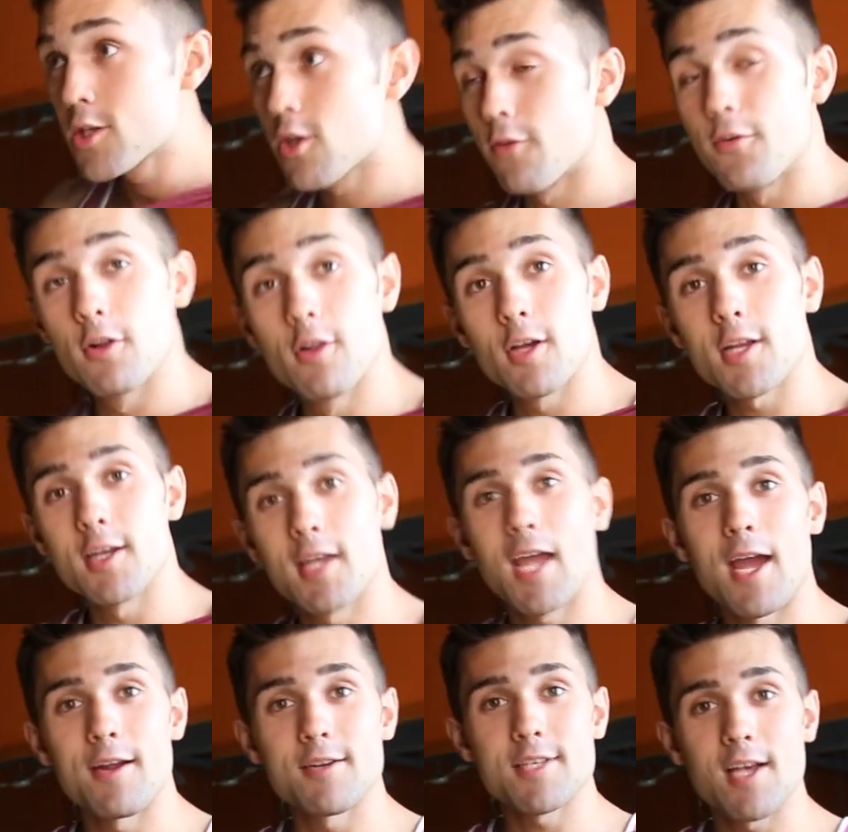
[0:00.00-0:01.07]
So if you're looking to
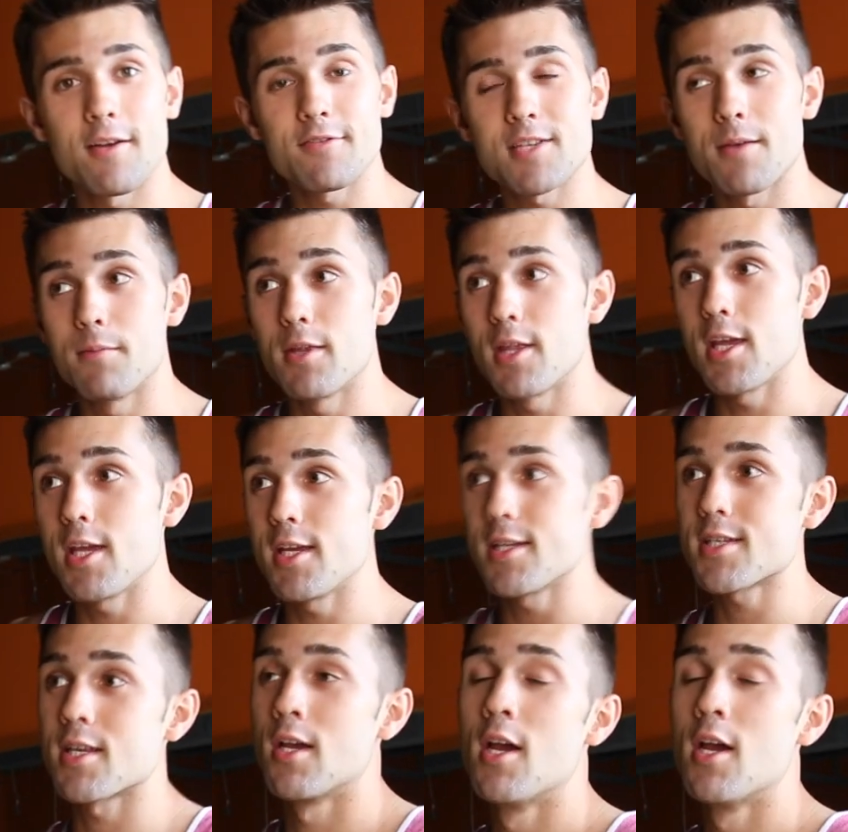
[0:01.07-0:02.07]
get yourself some of these,